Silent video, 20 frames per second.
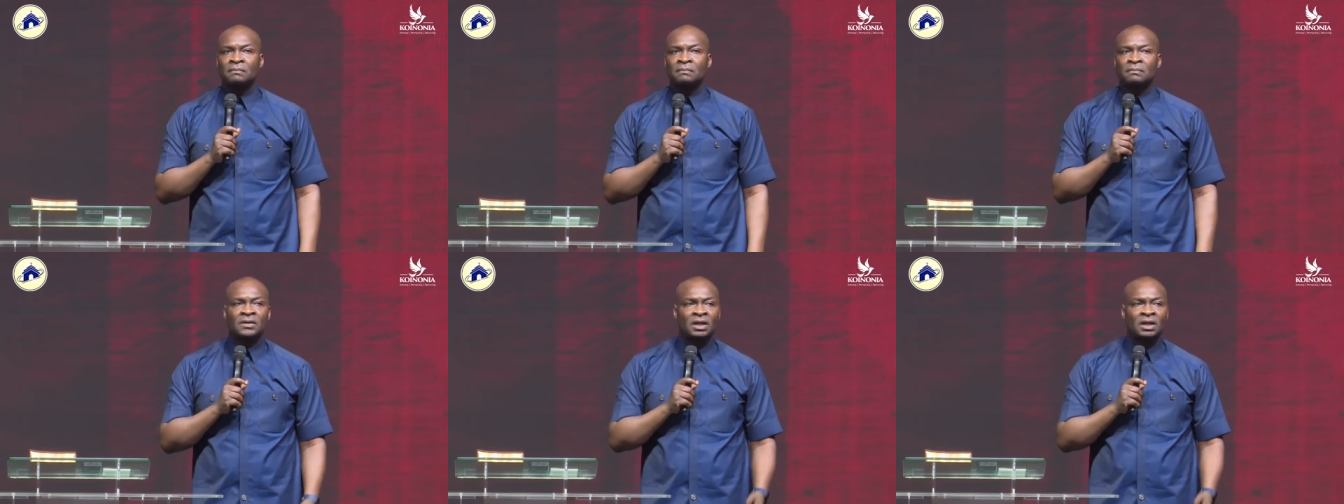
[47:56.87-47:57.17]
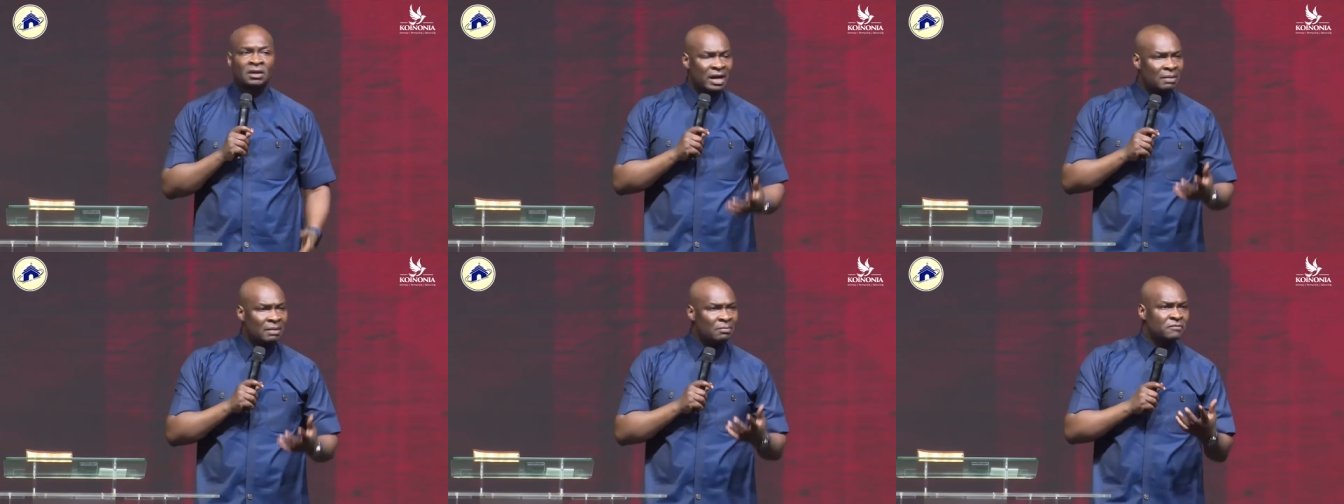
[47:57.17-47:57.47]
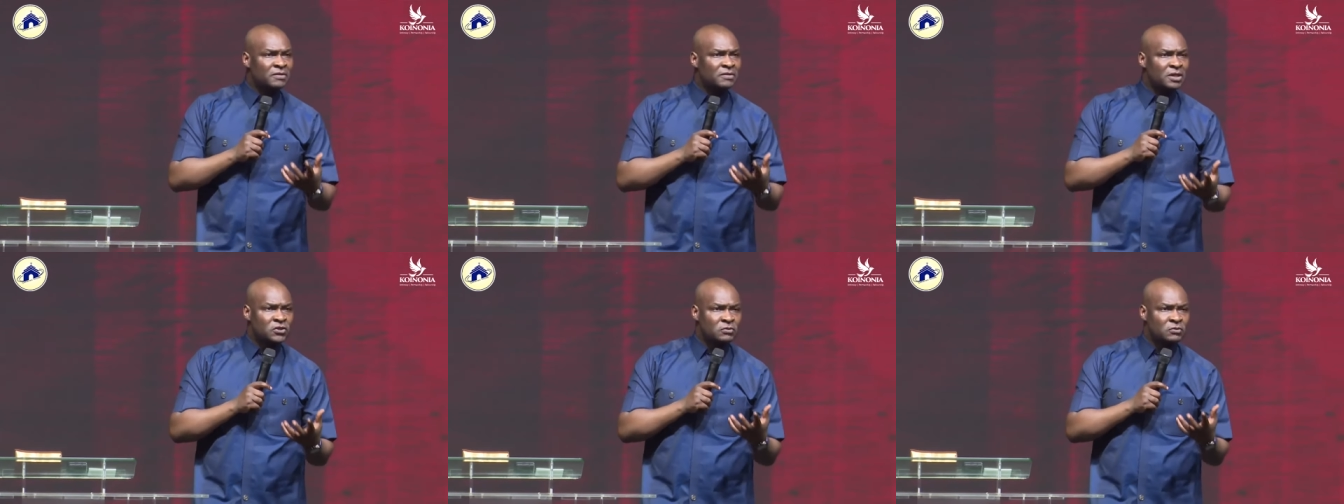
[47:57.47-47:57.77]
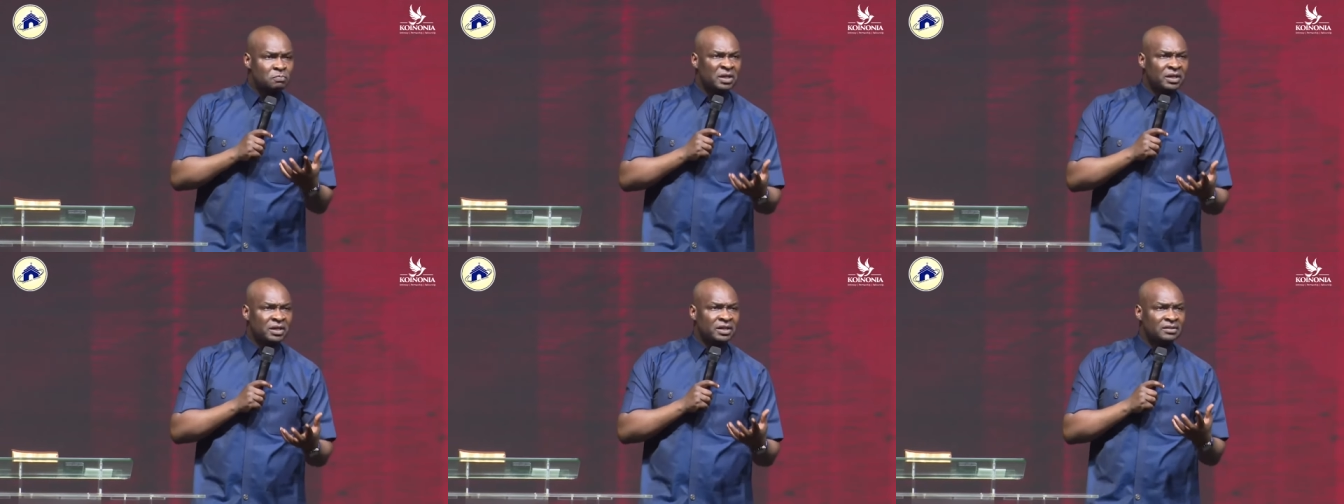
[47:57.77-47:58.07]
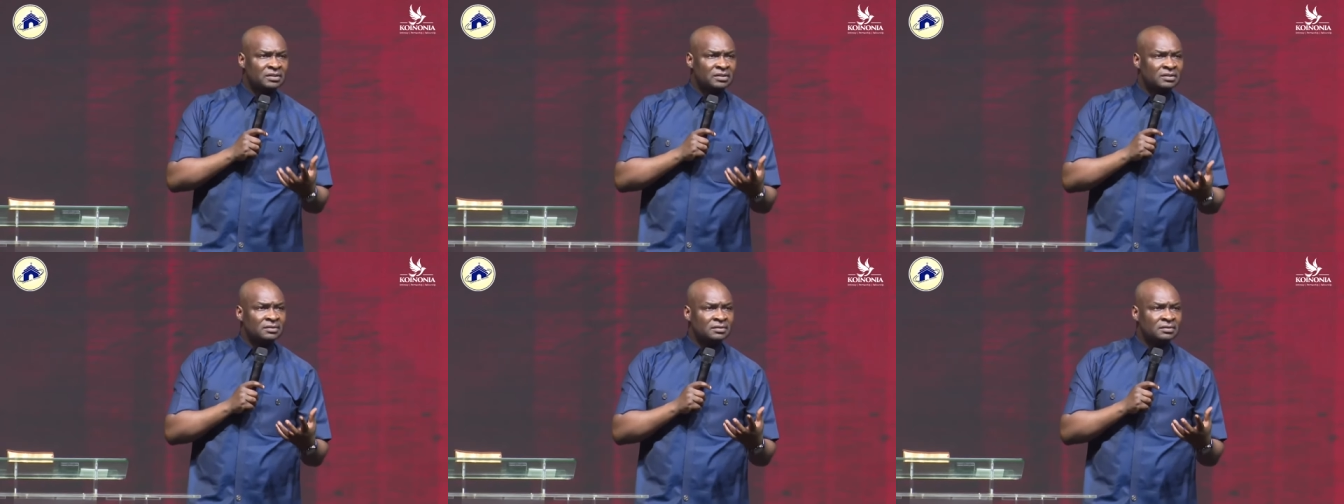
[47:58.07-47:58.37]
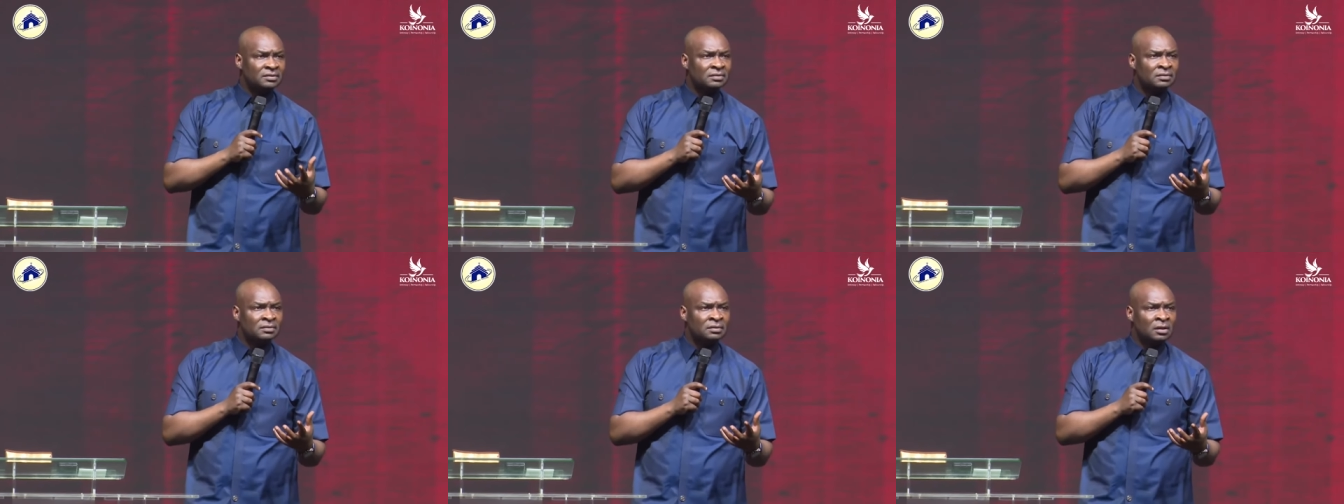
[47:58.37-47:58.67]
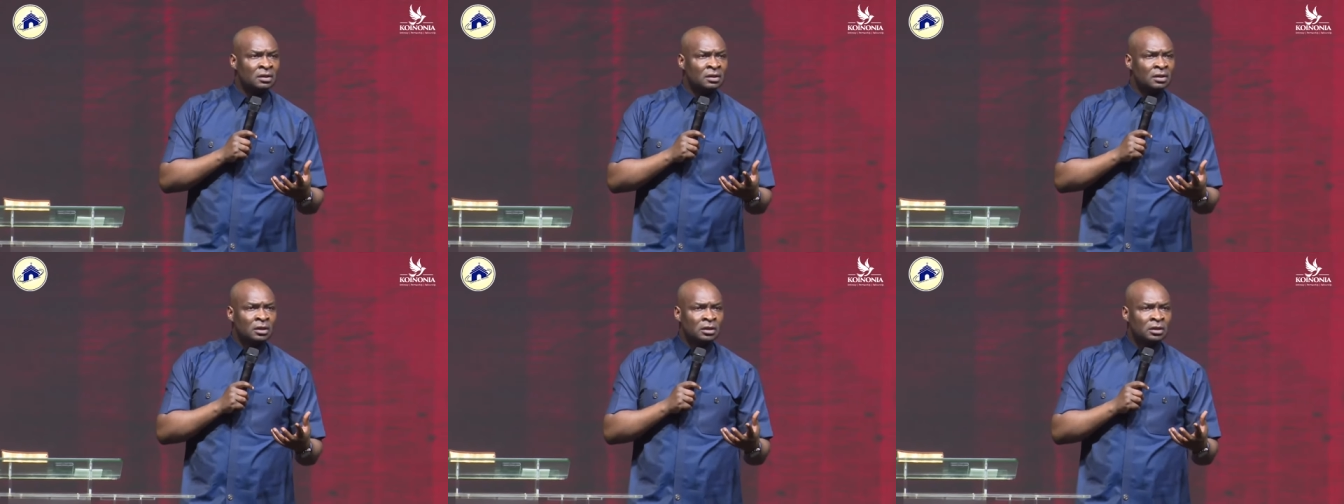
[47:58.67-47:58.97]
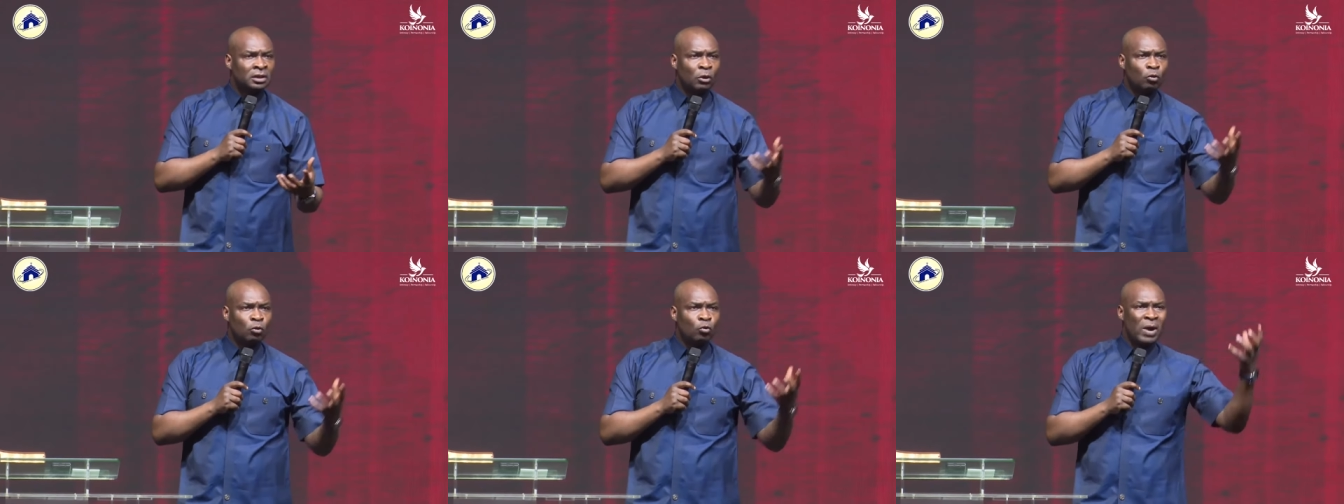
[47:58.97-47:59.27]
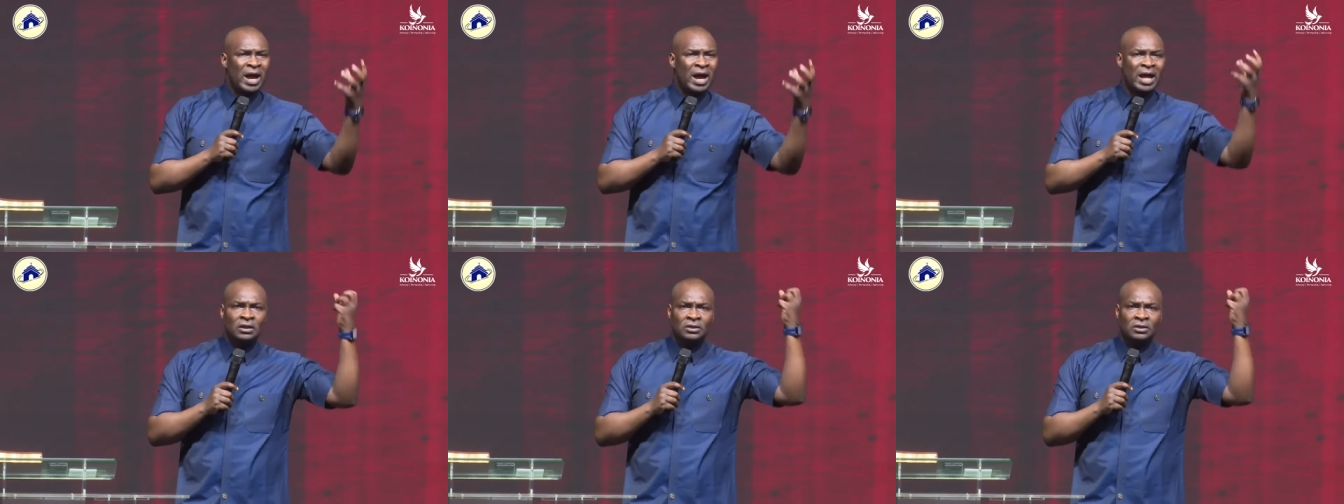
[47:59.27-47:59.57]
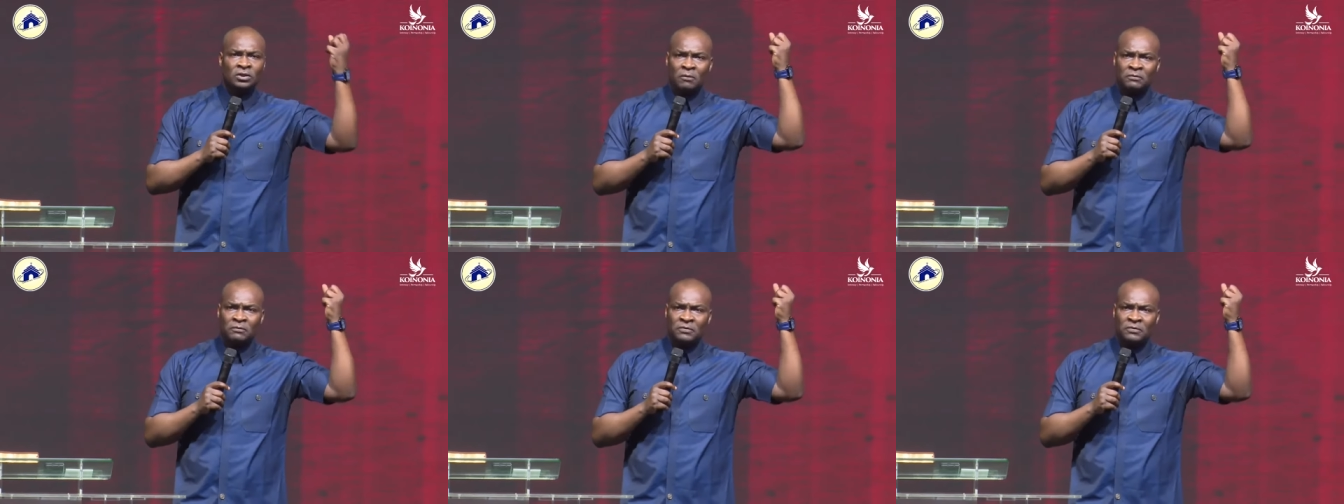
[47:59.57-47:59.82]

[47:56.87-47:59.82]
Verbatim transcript: The realm of the Spirit, the wealth of